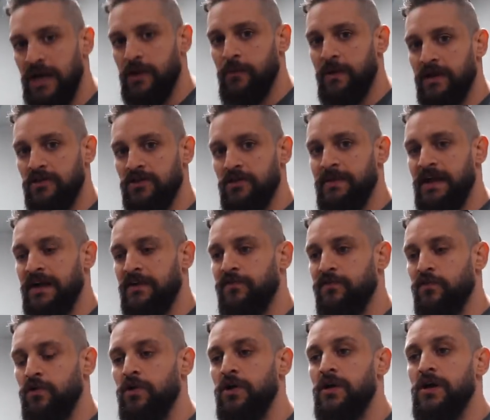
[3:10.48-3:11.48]
that weight on the back
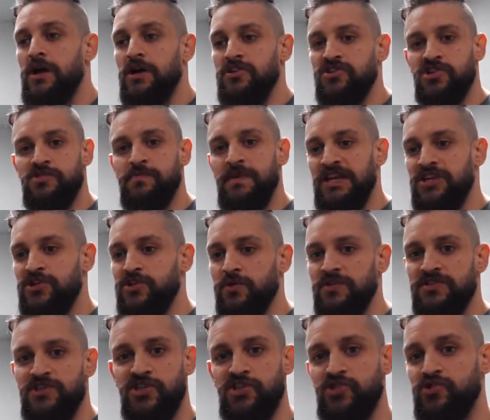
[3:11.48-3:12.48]
foot, and just make sure
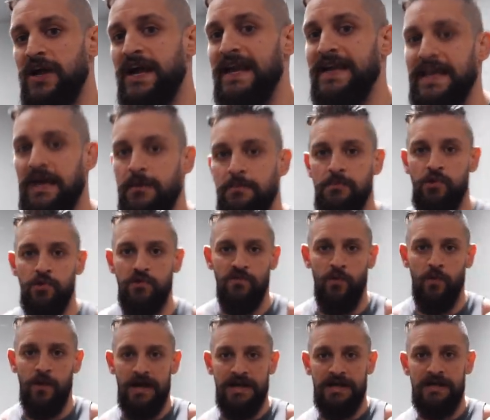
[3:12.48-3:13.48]
it's a strike and move
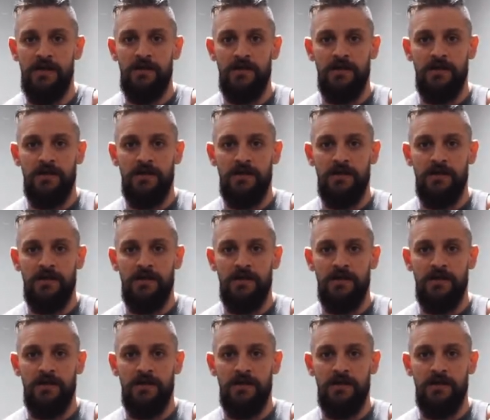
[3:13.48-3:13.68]
away.